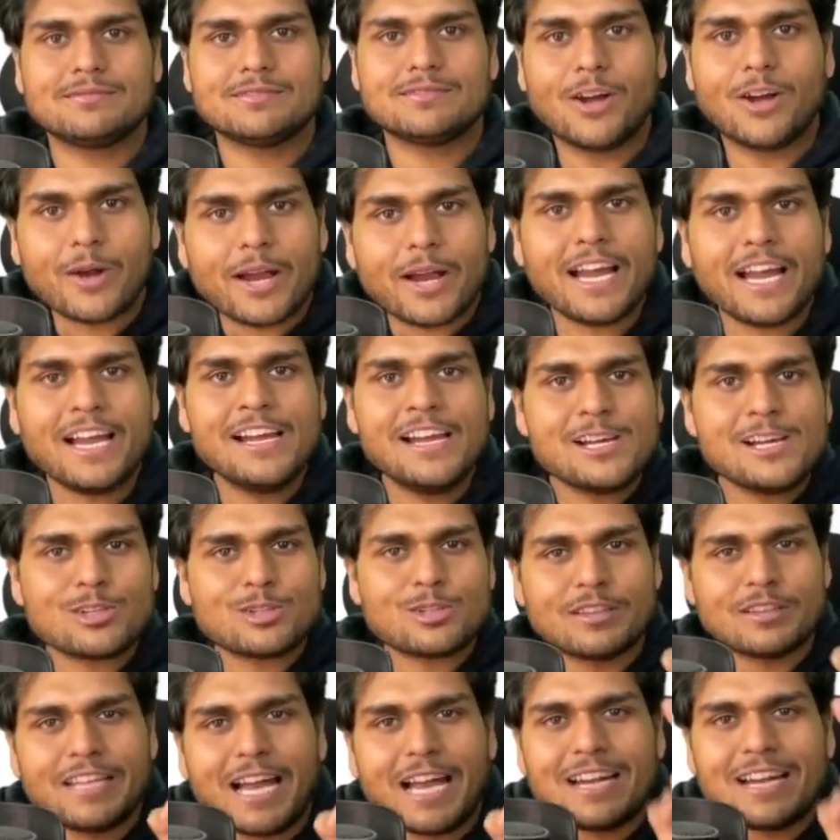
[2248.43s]
Okay,
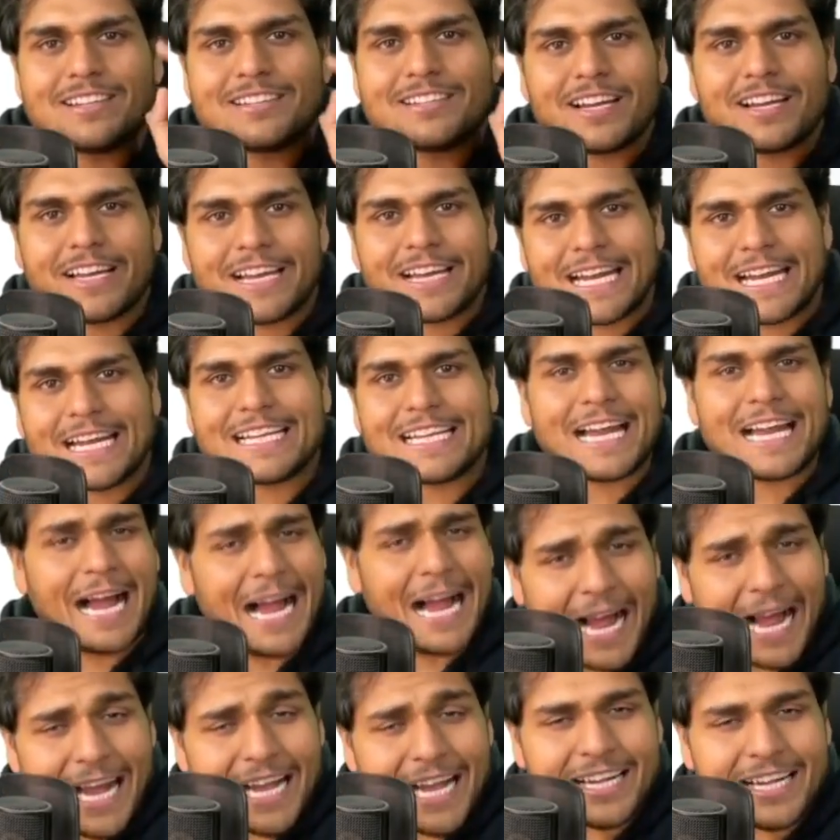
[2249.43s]
so that is a great
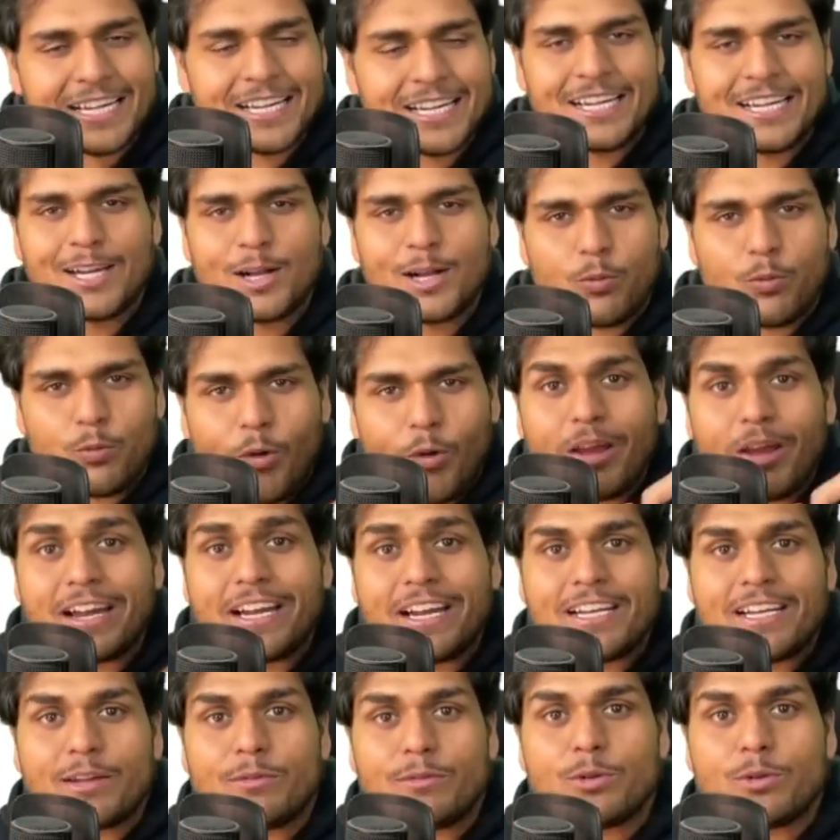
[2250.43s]
hack for
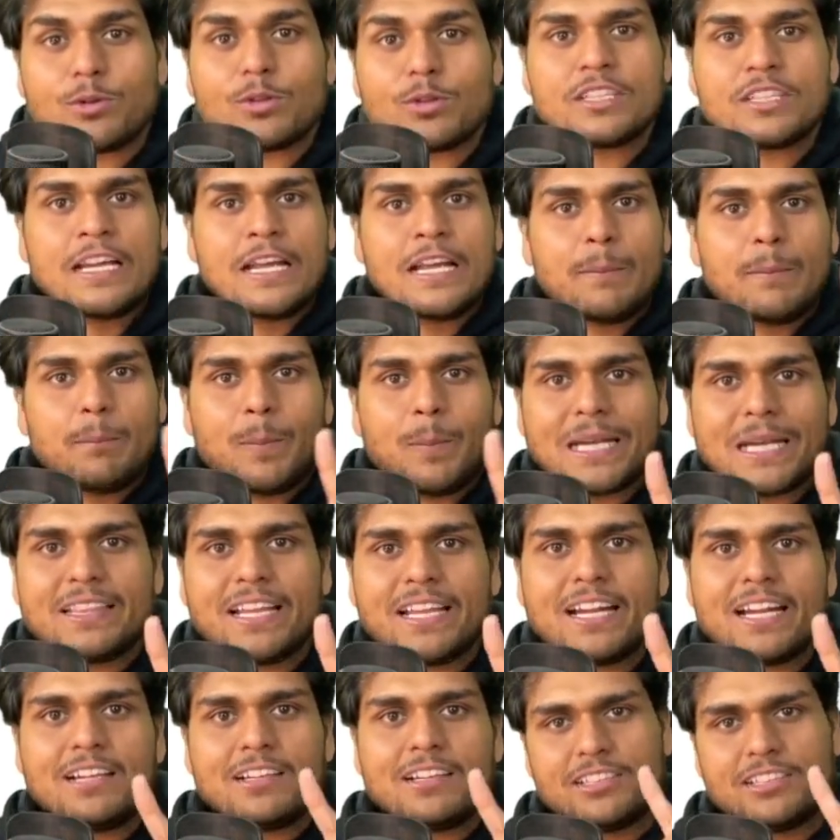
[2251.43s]
interviews, but
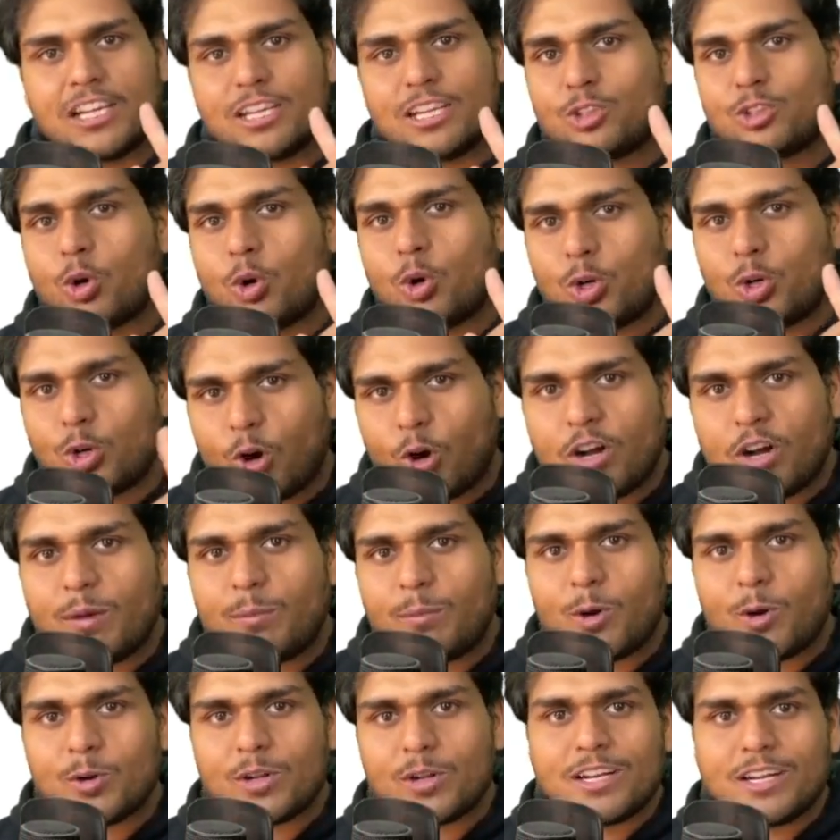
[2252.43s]
then just don't talk
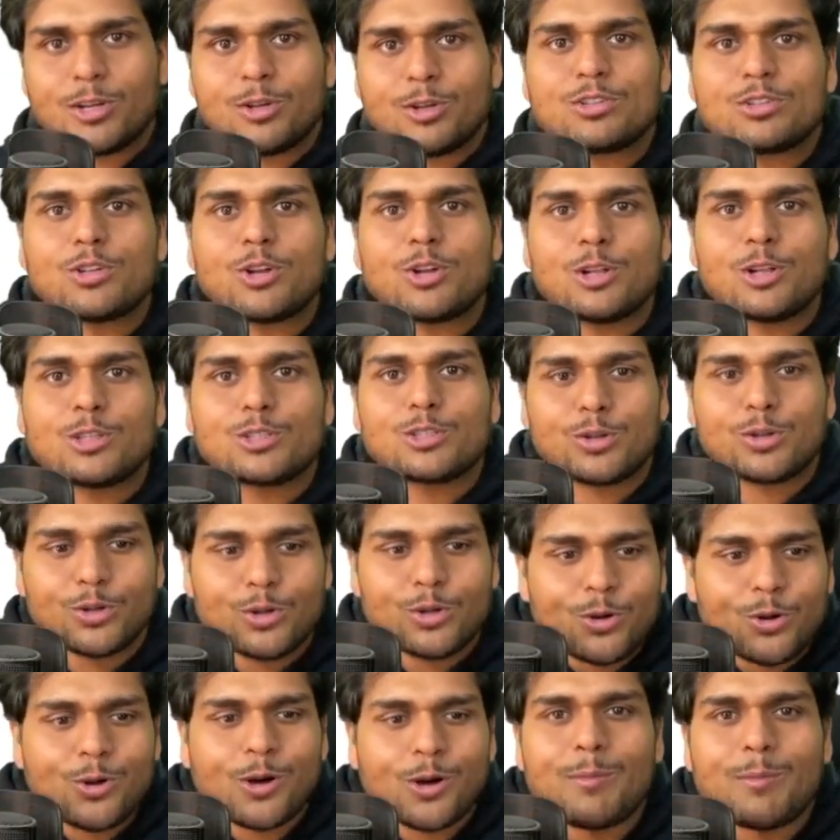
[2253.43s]
about it. You should also
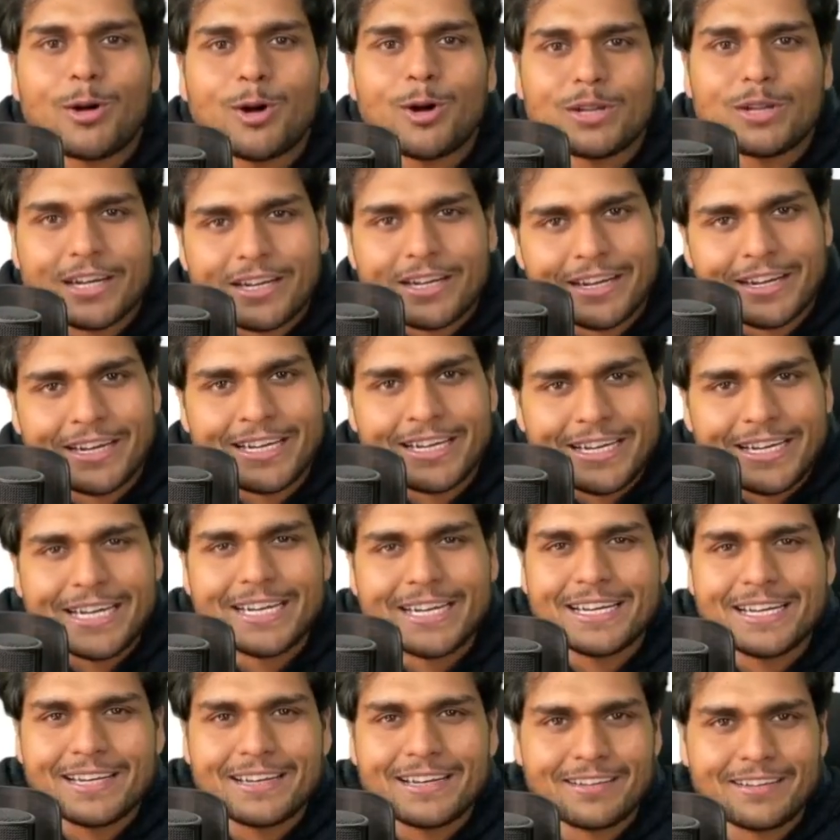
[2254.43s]
know about it in
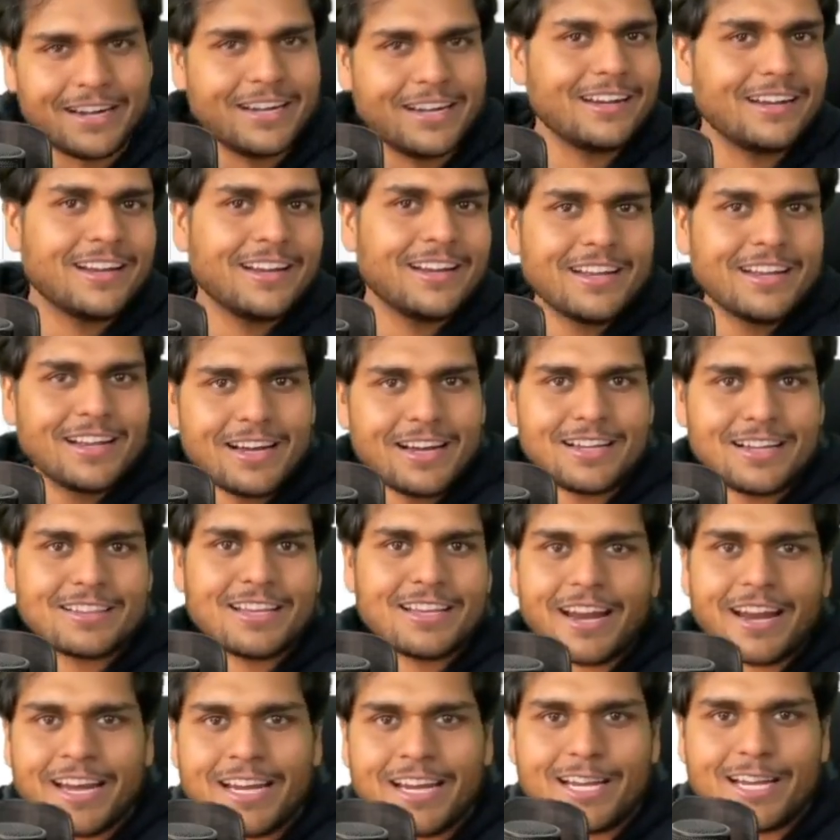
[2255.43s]
detail, right?
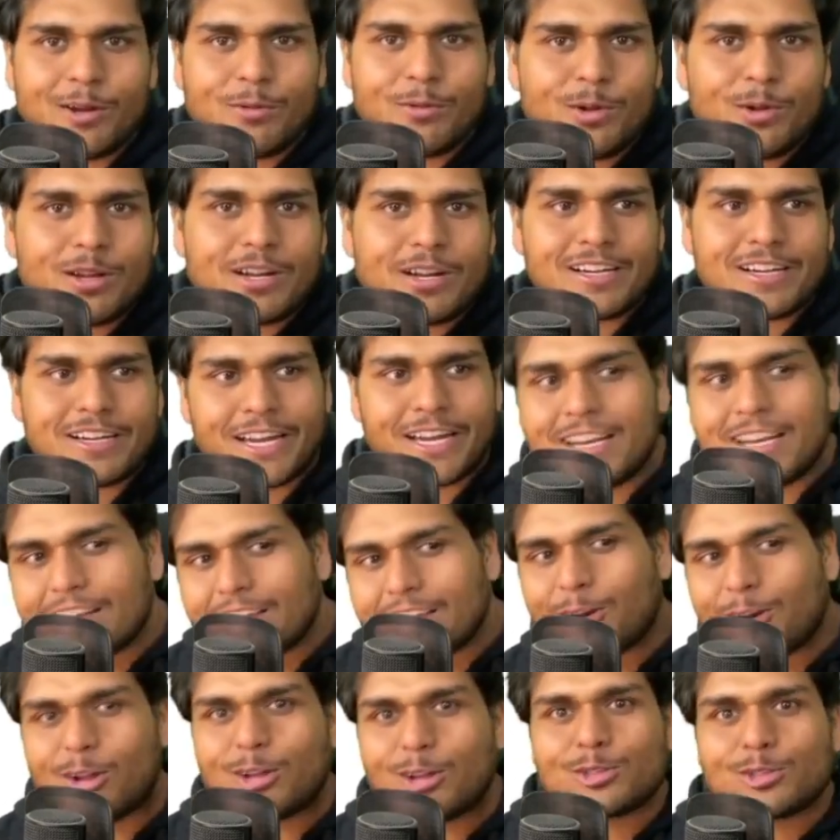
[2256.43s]
The interviewer can
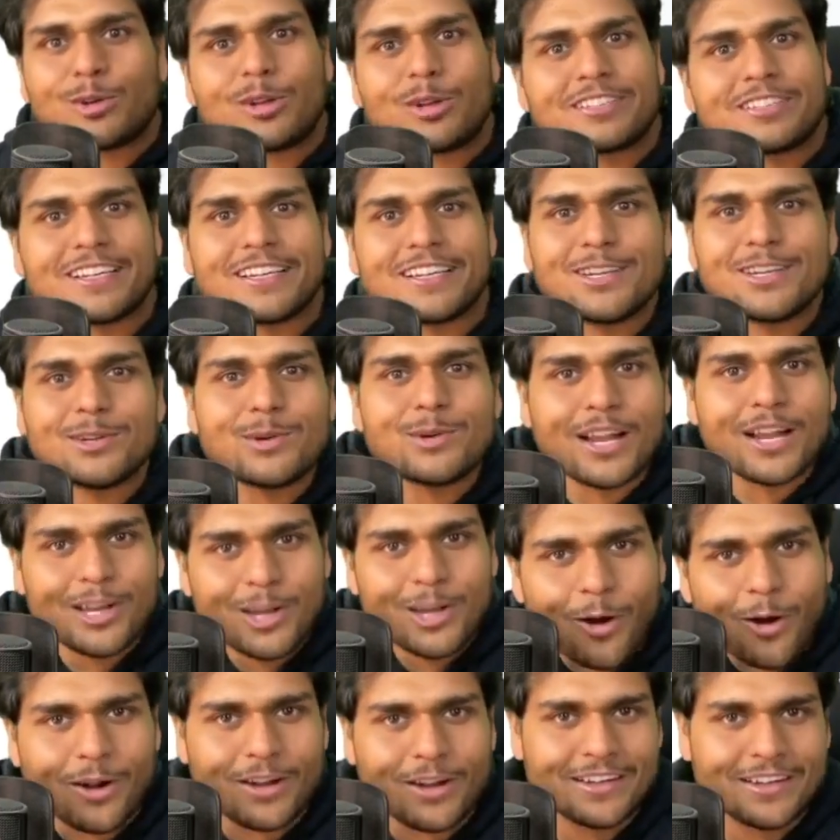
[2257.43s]
cross-question you a
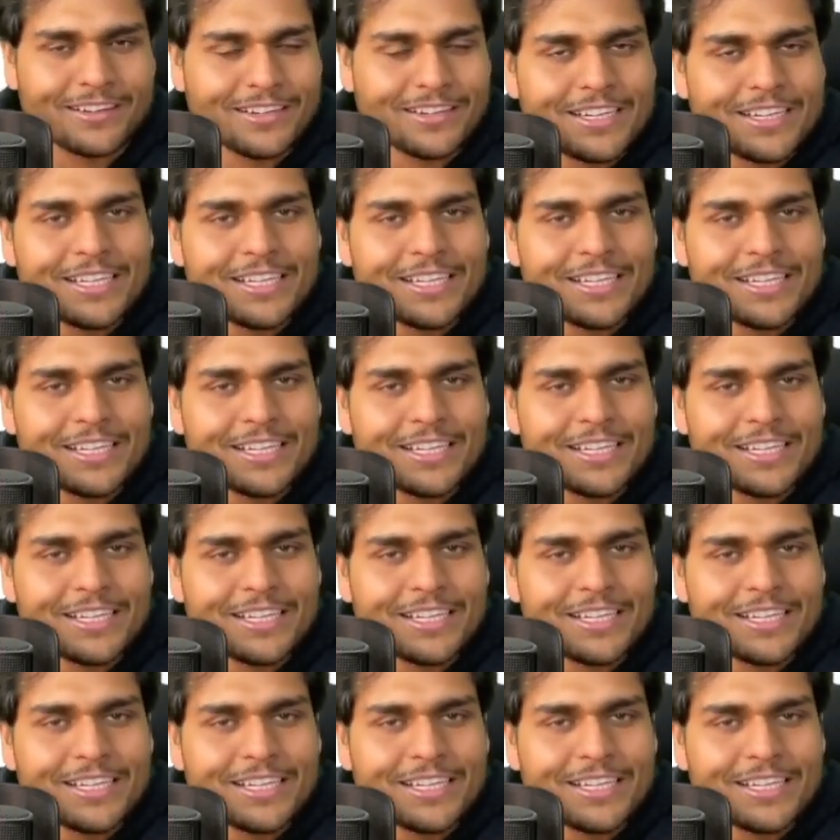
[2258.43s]
lot.